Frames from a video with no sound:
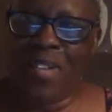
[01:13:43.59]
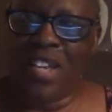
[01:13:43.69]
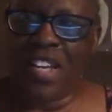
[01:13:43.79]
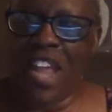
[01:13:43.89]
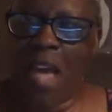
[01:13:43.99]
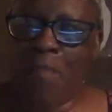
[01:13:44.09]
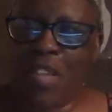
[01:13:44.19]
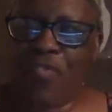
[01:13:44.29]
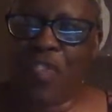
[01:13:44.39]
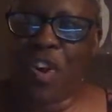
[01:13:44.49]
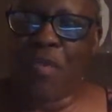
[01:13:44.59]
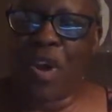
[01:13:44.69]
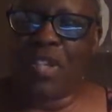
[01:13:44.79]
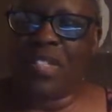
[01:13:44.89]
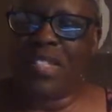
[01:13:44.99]
Look at that. Miss Four
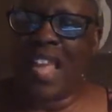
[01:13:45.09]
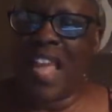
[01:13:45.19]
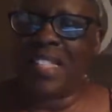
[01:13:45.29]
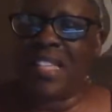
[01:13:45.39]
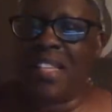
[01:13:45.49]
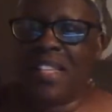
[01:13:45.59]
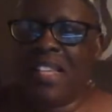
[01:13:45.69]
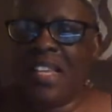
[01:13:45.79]
Roller's dancing,